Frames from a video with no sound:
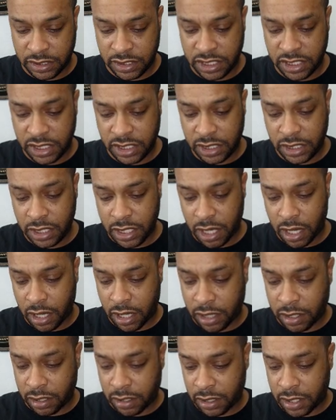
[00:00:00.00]

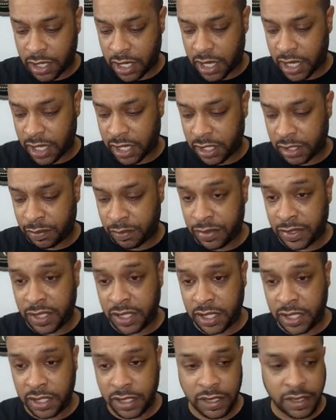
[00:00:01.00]

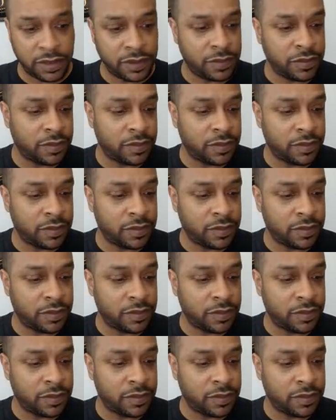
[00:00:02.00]
T-R-I-P,